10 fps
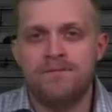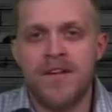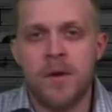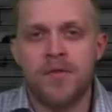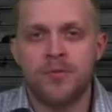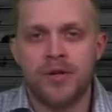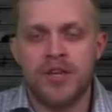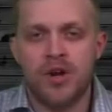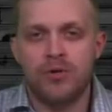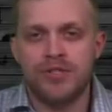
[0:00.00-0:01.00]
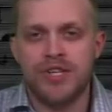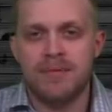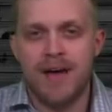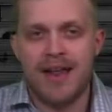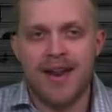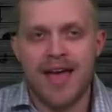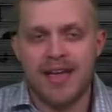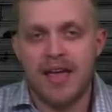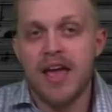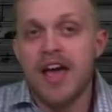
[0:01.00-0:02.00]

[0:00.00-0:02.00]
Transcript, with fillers: fit with his rookie O C, Matt Nagy.